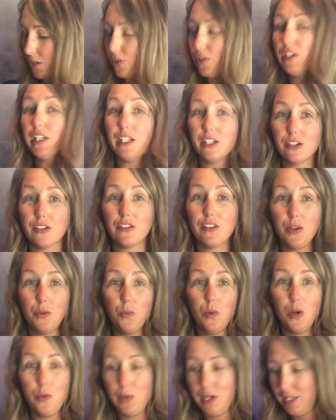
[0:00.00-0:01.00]
clearer than
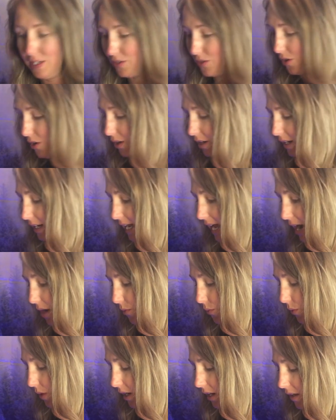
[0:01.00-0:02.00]
what we started
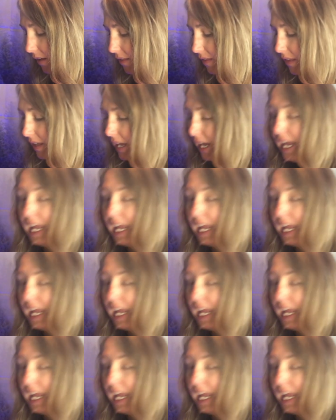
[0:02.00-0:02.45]
out with.